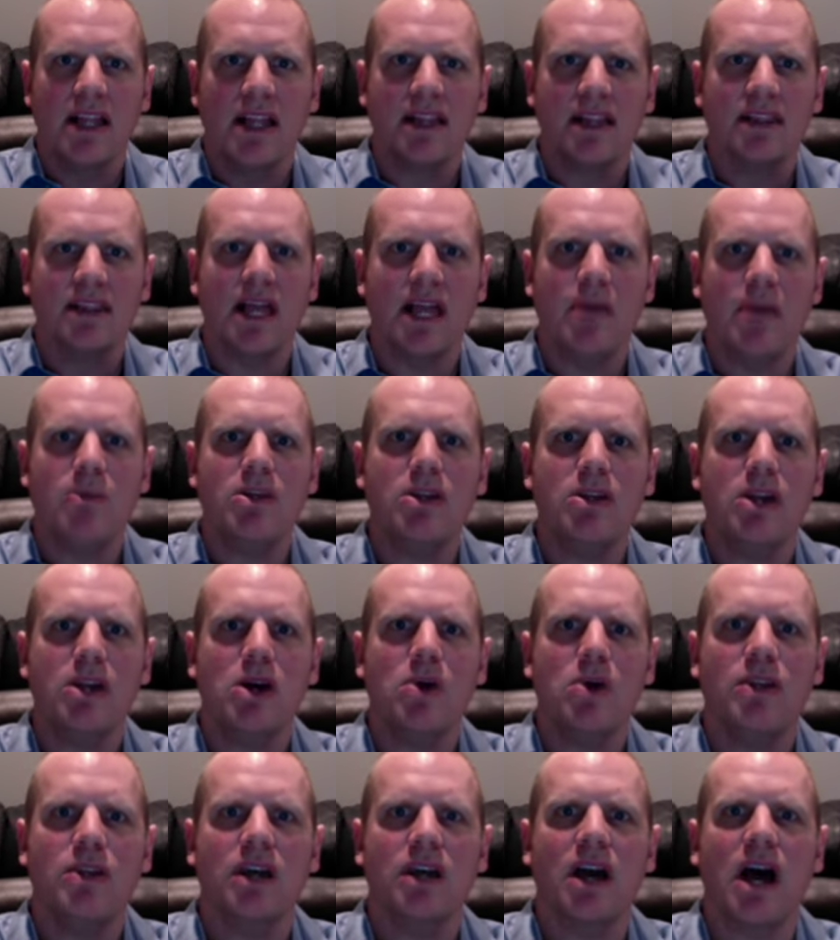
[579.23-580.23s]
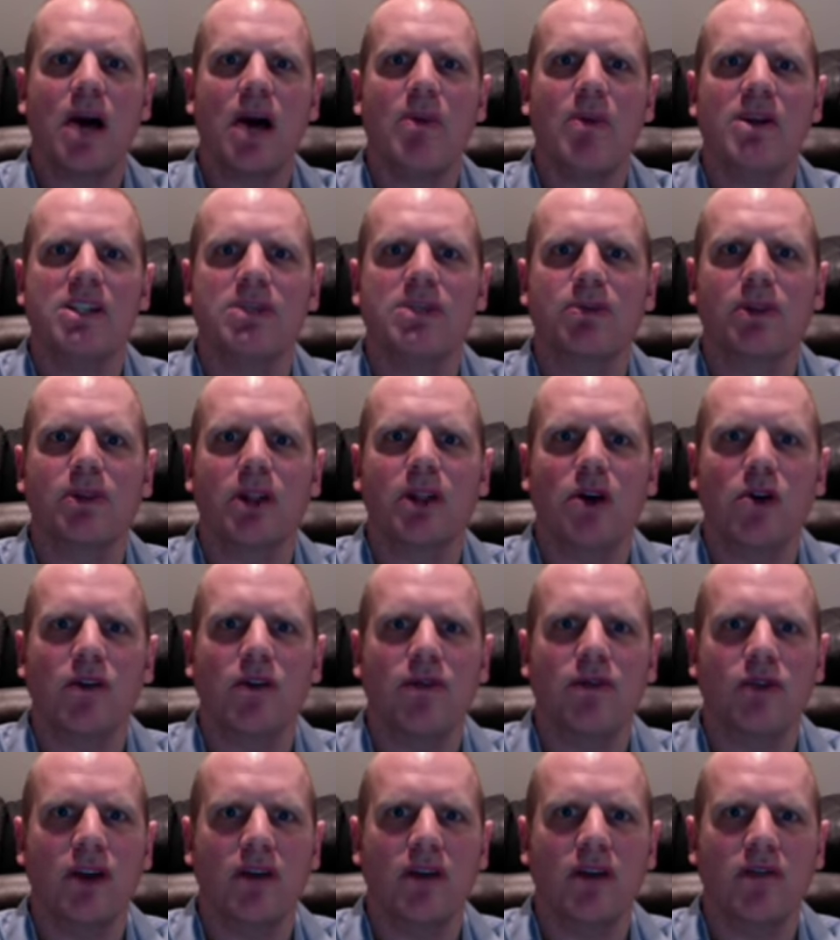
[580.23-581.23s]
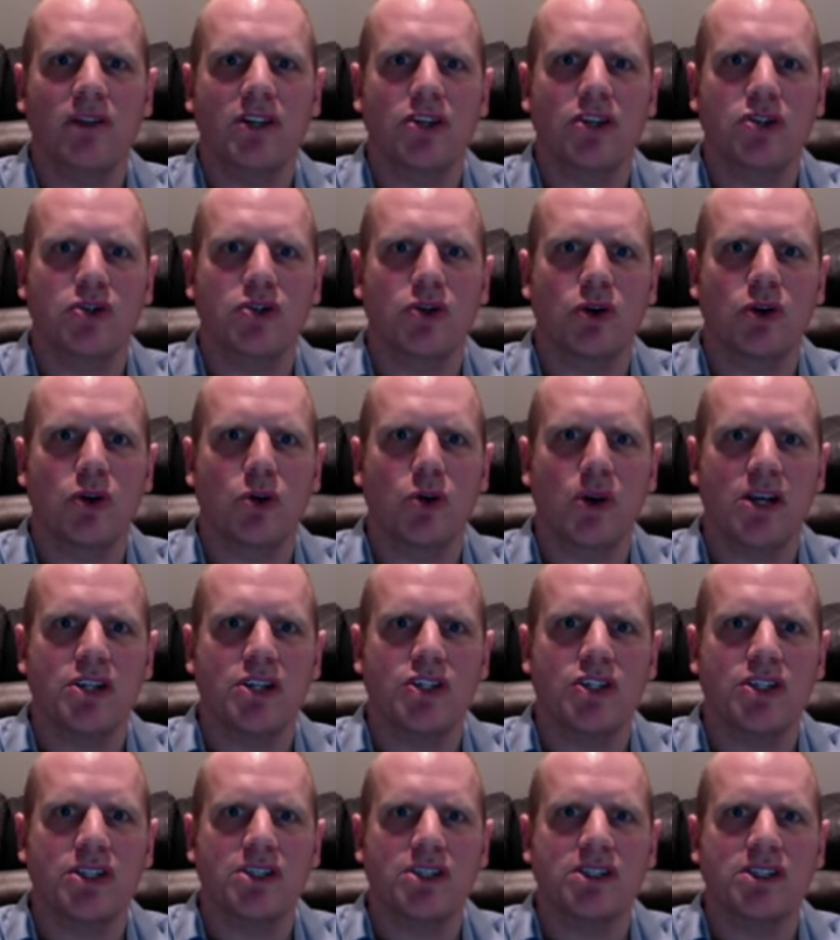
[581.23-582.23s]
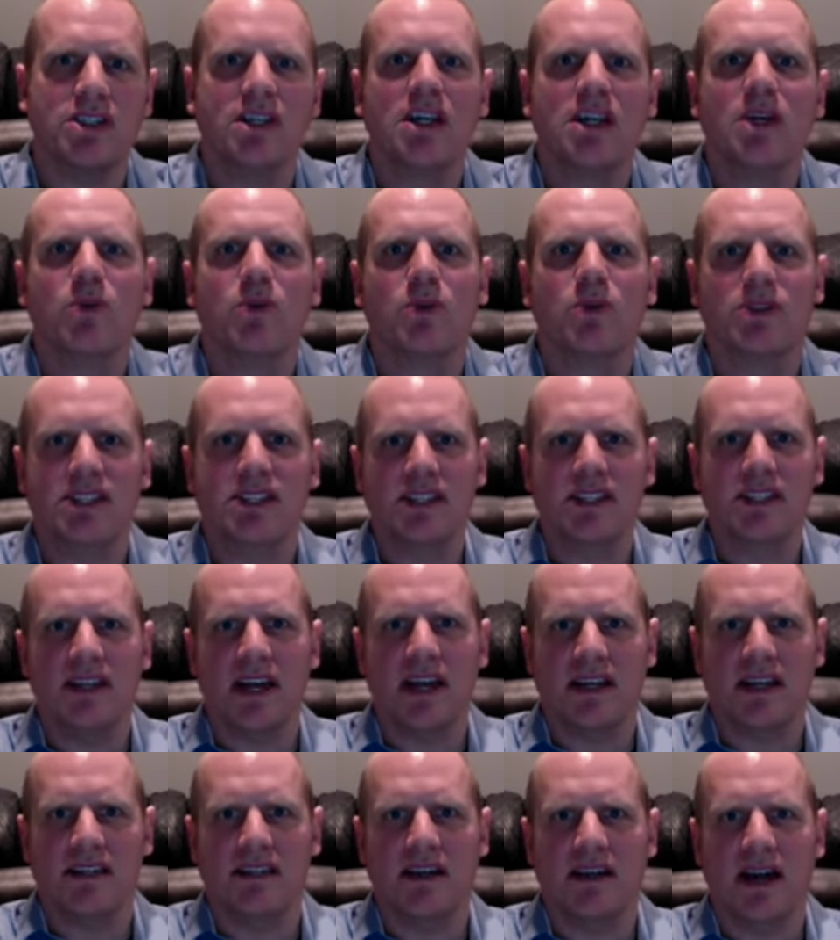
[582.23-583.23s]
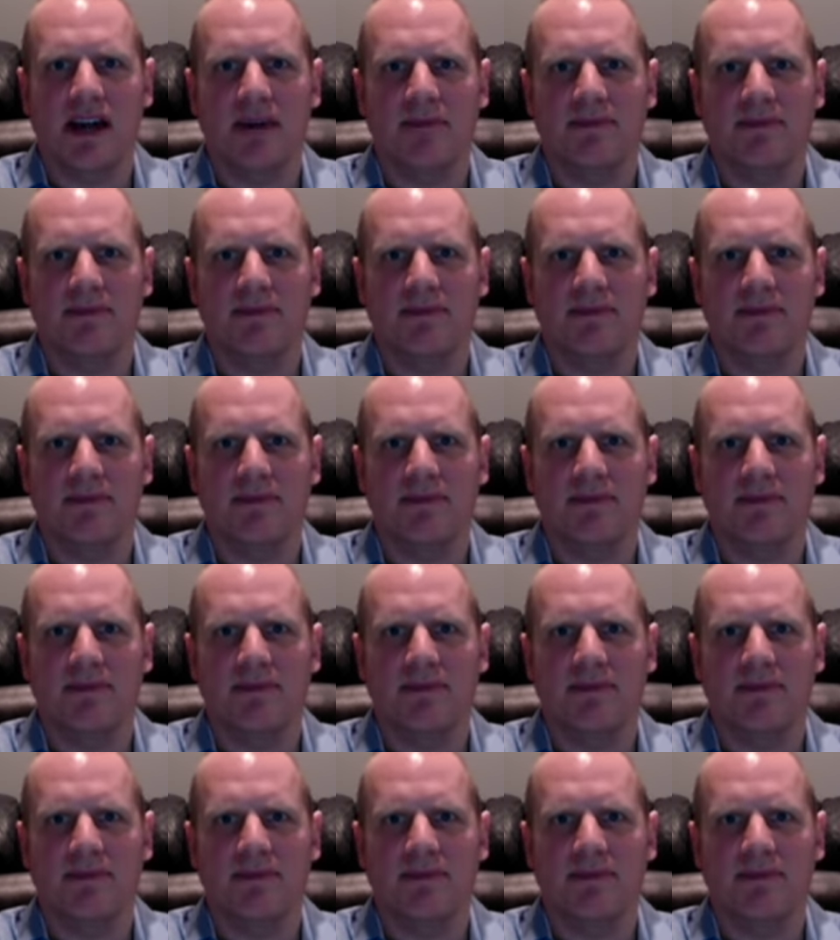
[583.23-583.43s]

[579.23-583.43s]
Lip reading: Let me know in the comments below if you have additional questions. We'll see you next time.